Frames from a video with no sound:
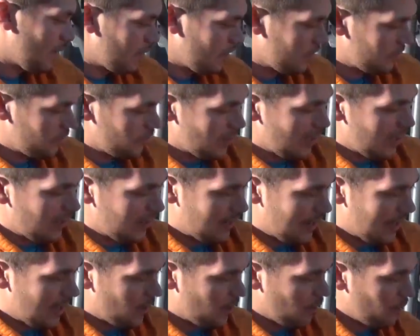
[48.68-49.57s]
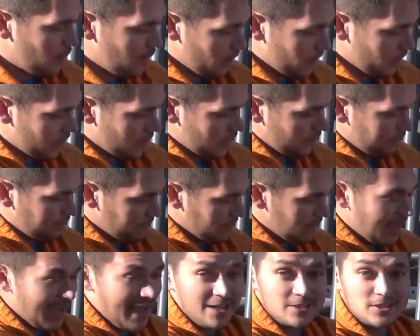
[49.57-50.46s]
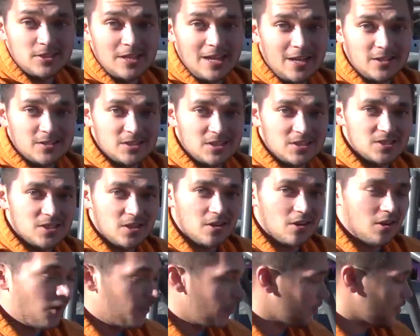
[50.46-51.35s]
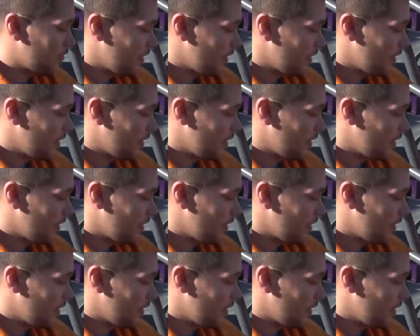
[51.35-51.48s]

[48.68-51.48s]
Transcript: I want to do that now while the axle housings are on the